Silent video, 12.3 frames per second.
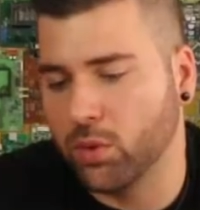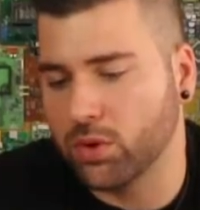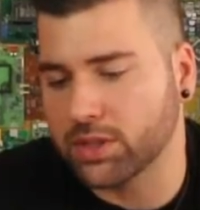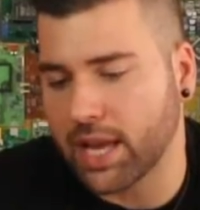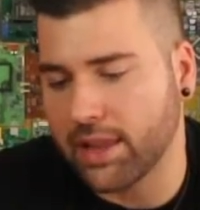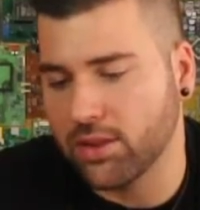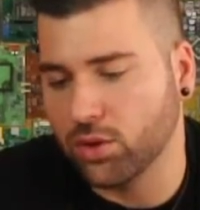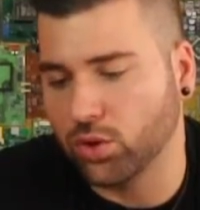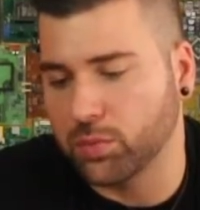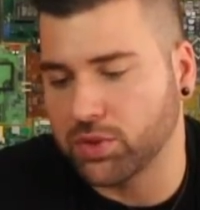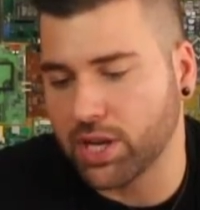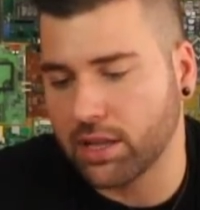books and
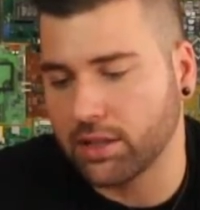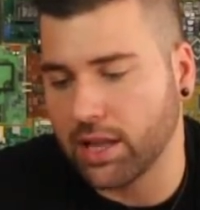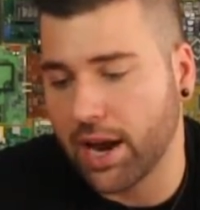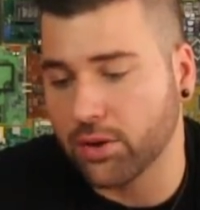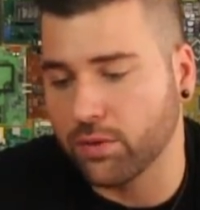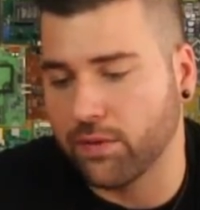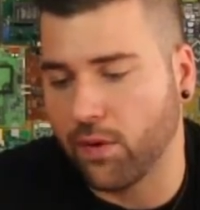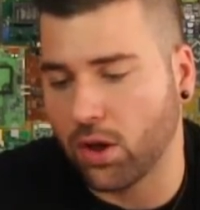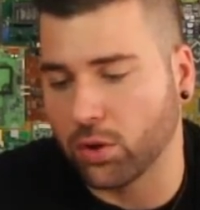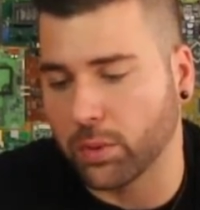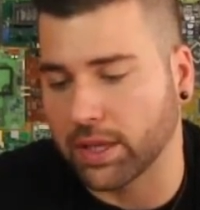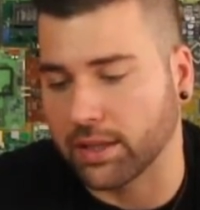YouTube channel are you
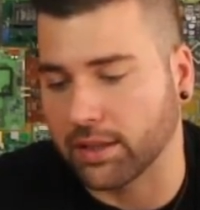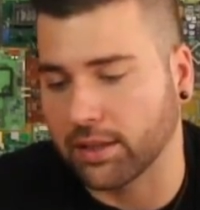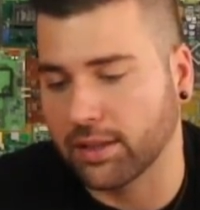following?